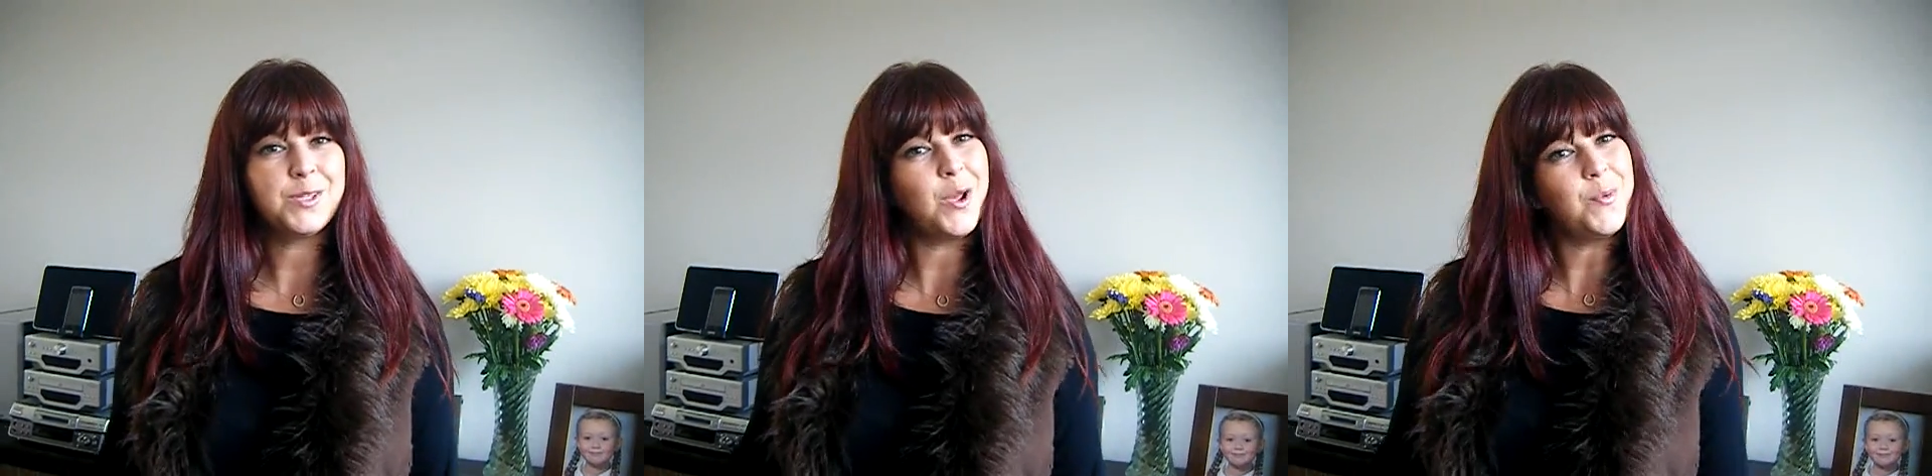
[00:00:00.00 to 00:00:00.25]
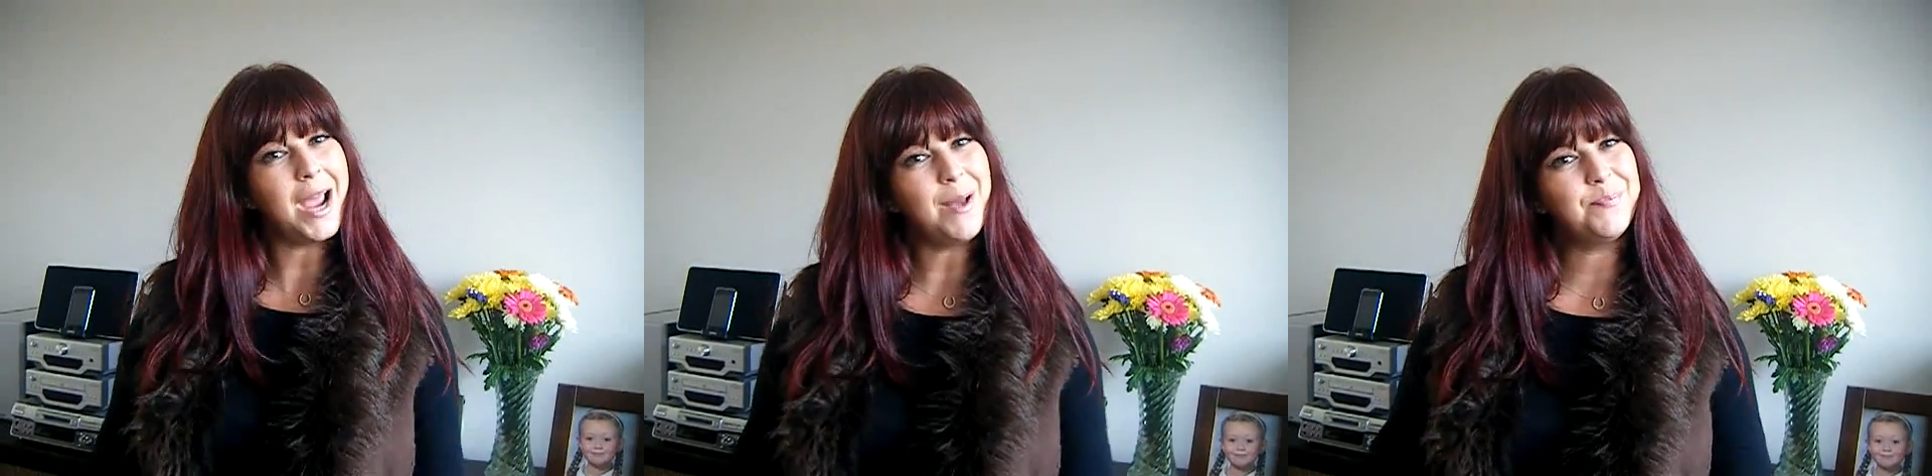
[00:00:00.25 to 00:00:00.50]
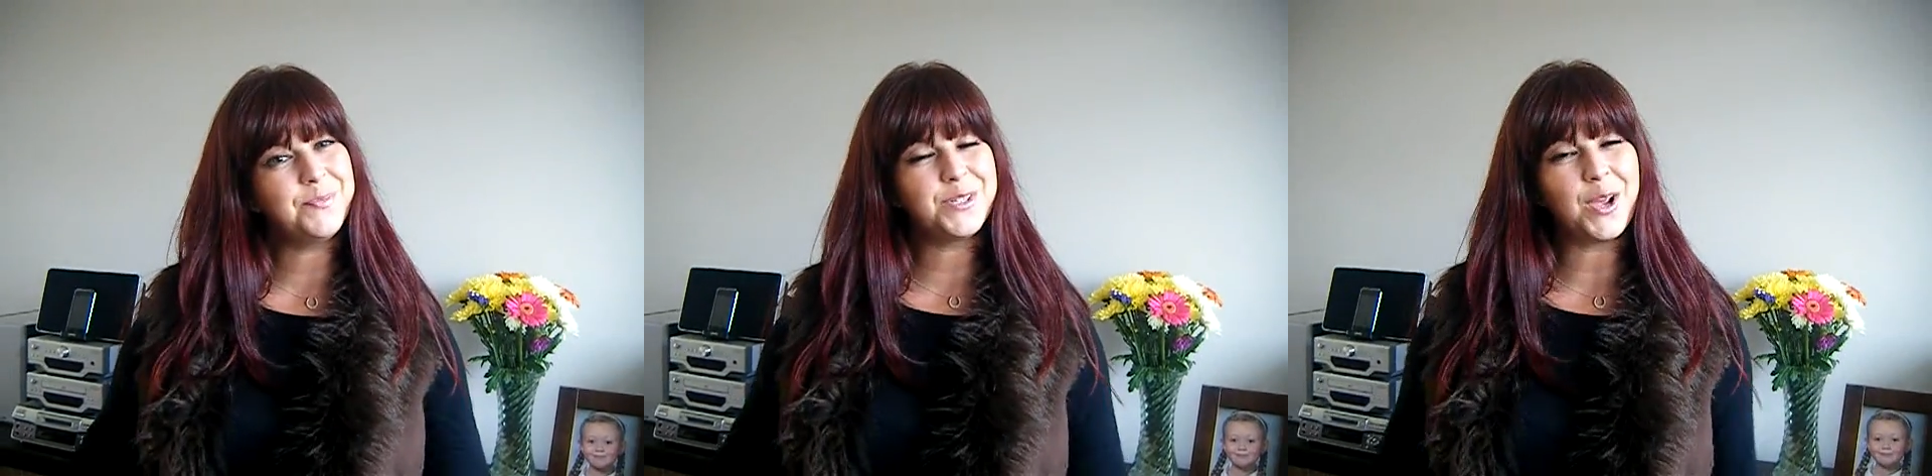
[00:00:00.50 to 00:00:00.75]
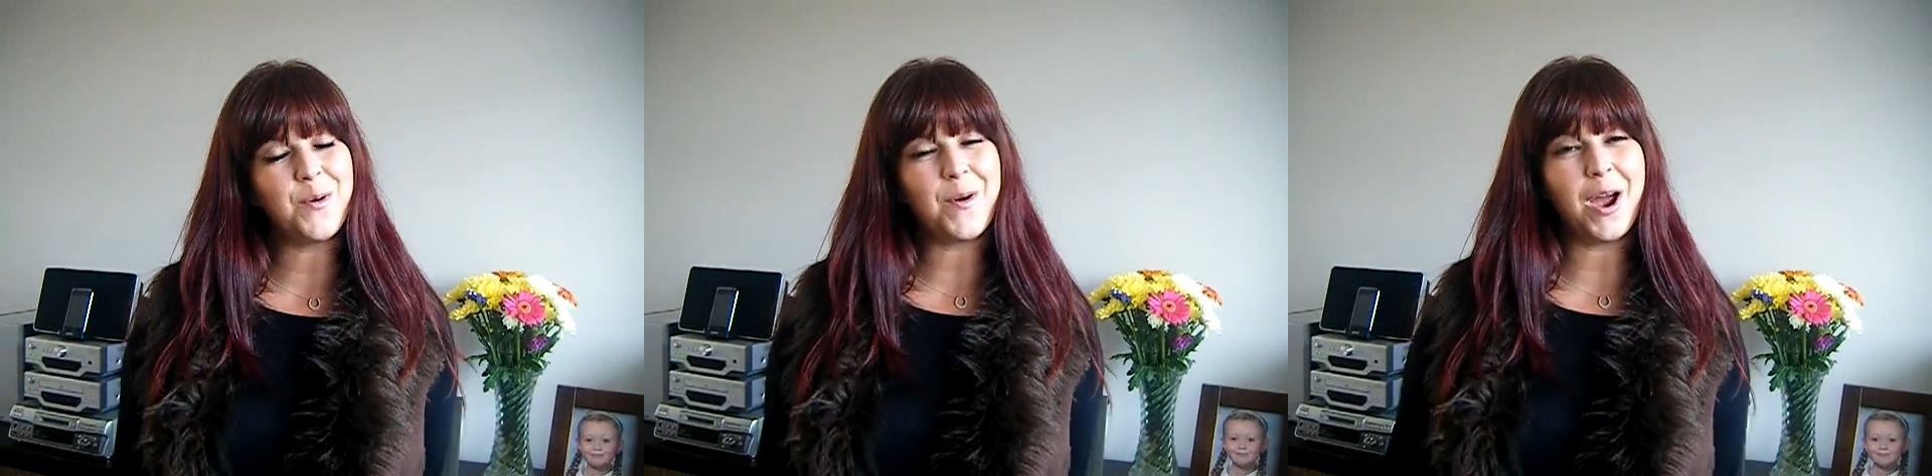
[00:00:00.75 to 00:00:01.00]

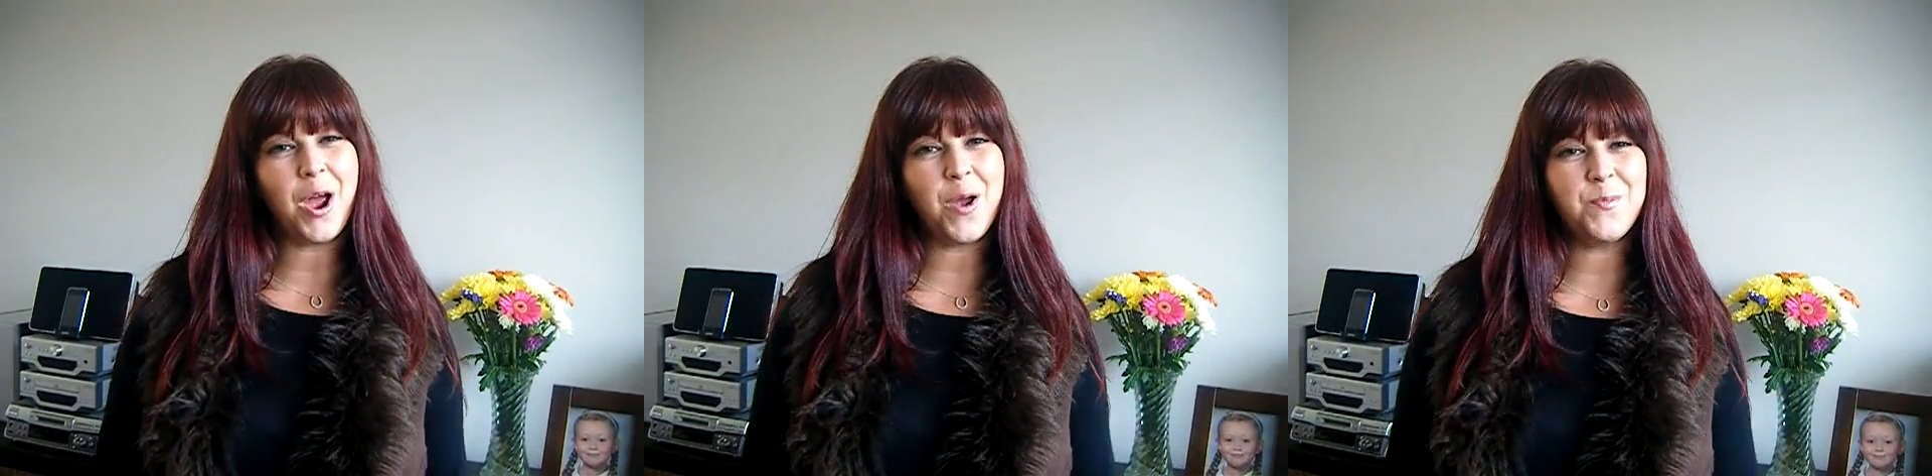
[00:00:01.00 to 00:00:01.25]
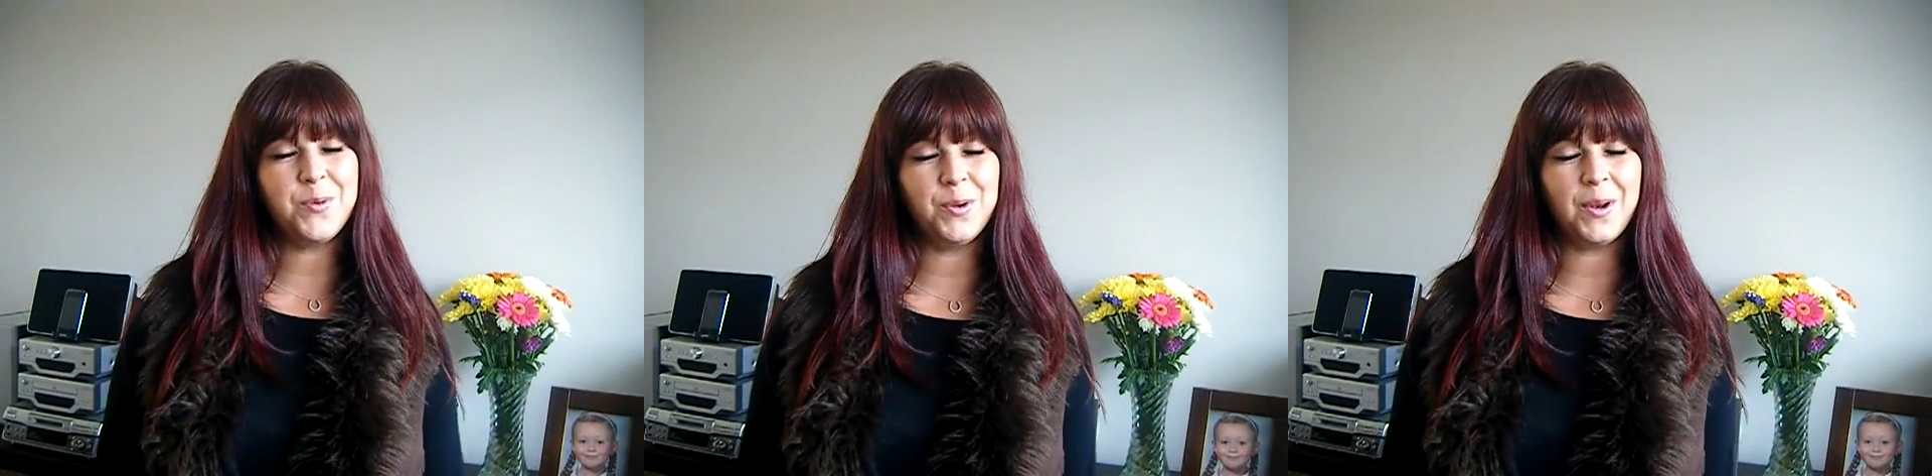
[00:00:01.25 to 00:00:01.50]
I hope you